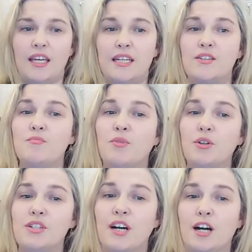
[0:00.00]
It is
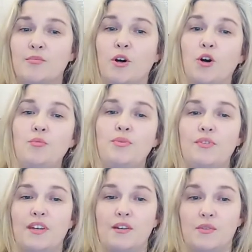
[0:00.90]
important to harbor hope
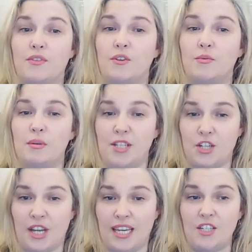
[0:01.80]
that there will be
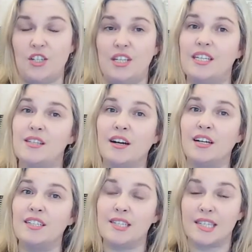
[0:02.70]
change. It is
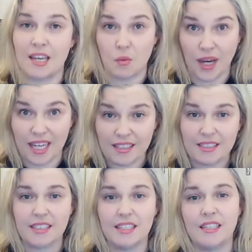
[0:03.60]
hard to say
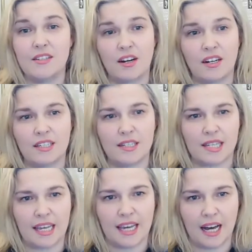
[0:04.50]
when, it is hard to
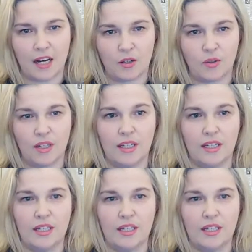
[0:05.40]
say how.